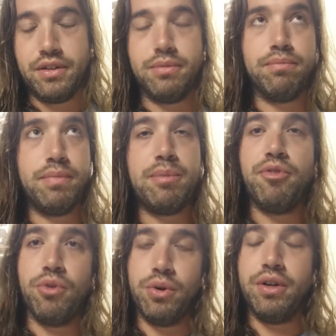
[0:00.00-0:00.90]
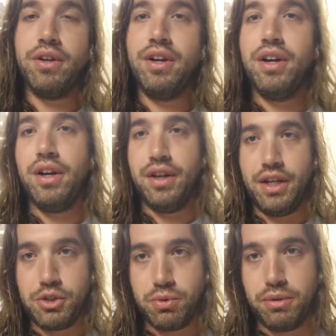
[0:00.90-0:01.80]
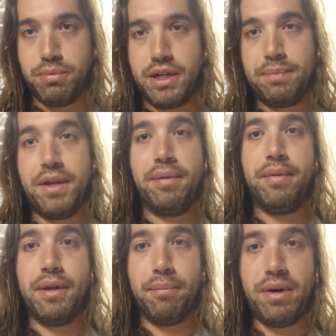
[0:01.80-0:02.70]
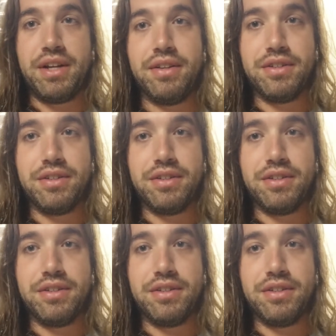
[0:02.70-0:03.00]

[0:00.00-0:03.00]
or maybe four, that I just want to bring up that might